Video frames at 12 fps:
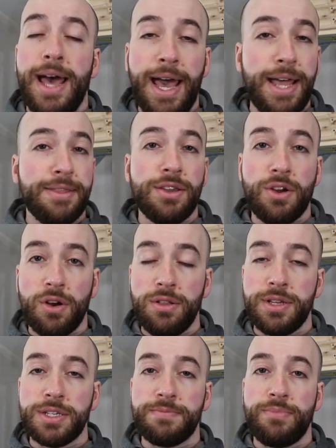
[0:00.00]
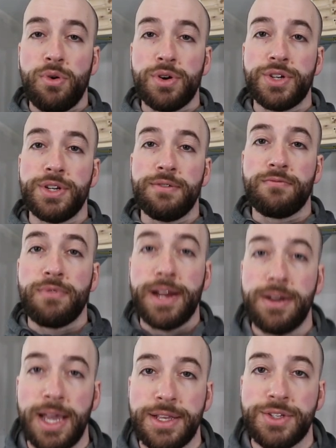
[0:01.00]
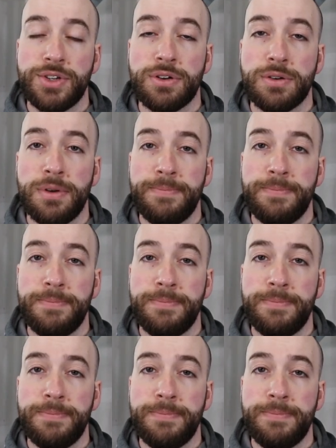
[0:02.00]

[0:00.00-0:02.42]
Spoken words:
at the earliest portion, right as you're